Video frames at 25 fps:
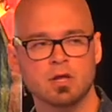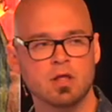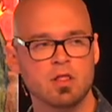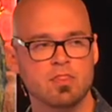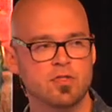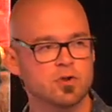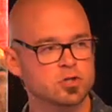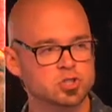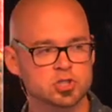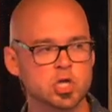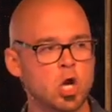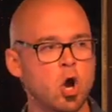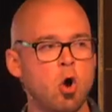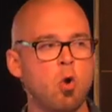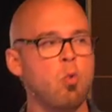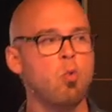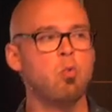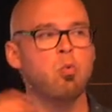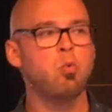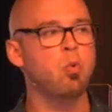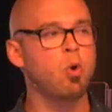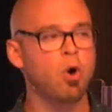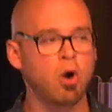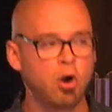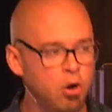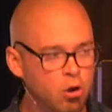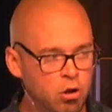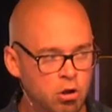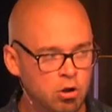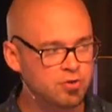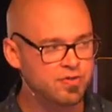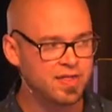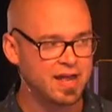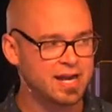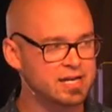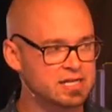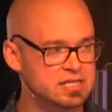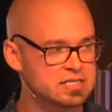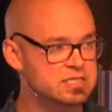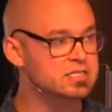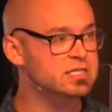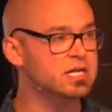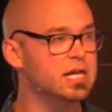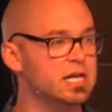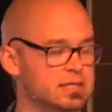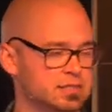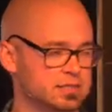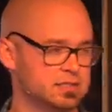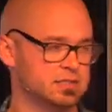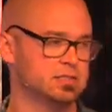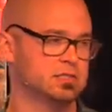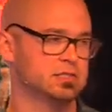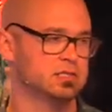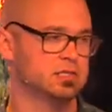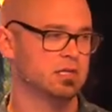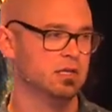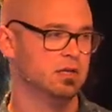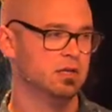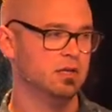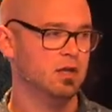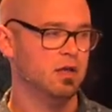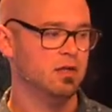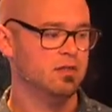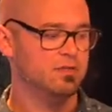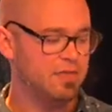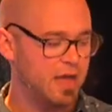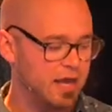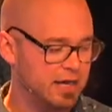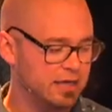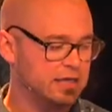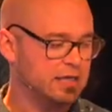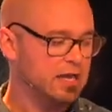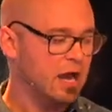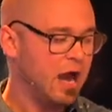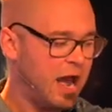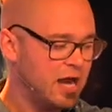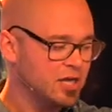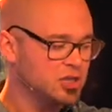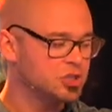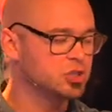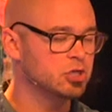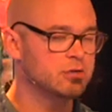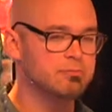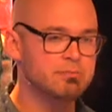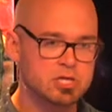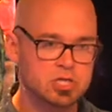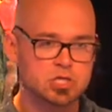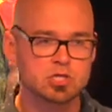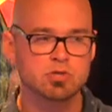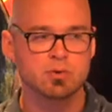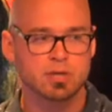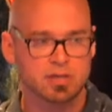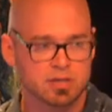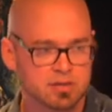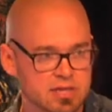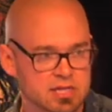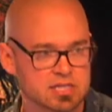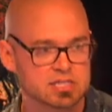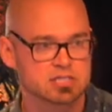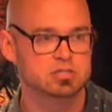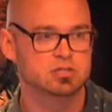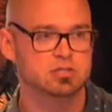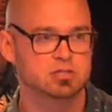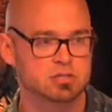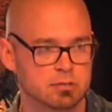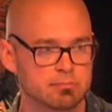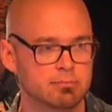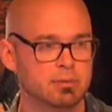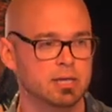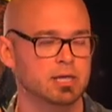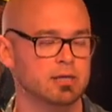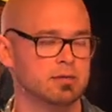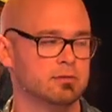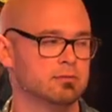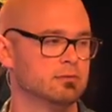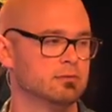There's no world that exists that God should be doing this to me.